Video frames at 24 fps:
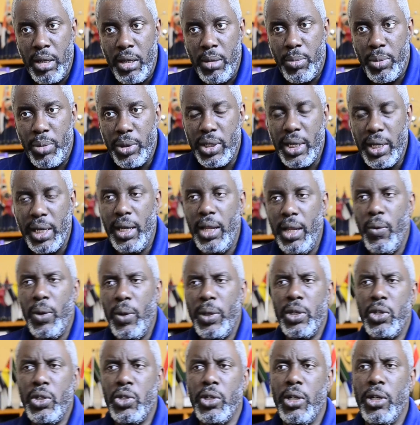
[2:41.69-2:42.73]
particularly when
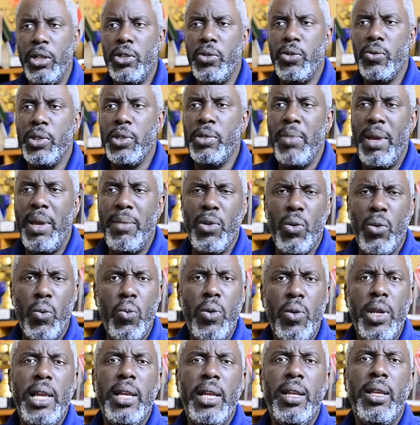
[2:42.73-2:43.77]
the church was maybe
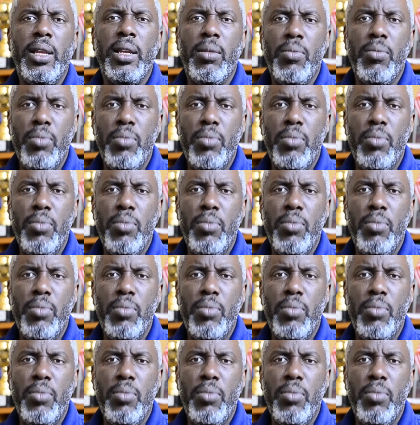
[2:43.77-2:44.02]
reeling a